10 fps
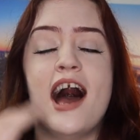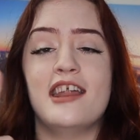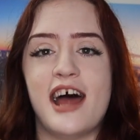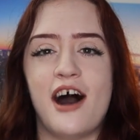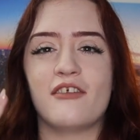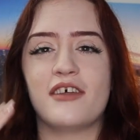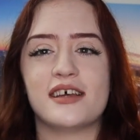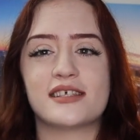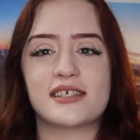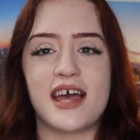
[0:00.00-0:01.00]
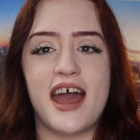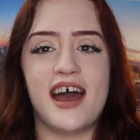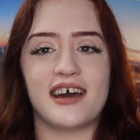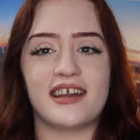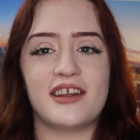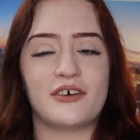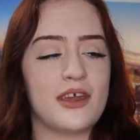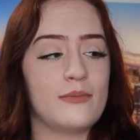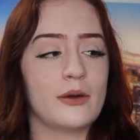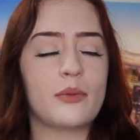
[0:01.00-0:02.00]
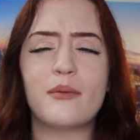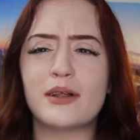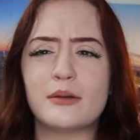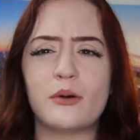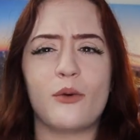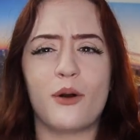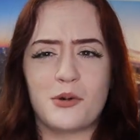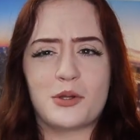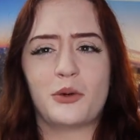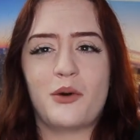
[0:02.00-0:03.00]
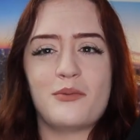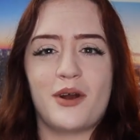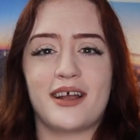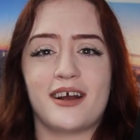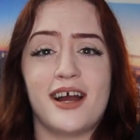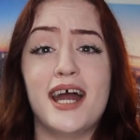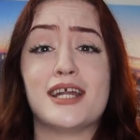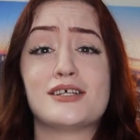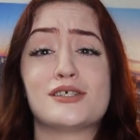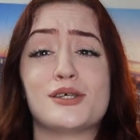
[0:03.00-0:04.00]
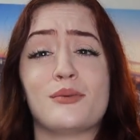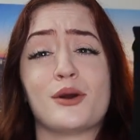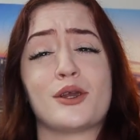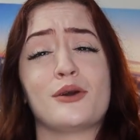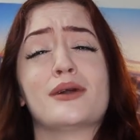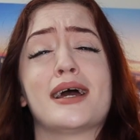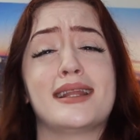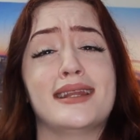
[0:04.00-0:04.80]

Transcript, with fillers: and now this and it'll keep me probably a little bit warmer than the windbreaker and it's super cute and I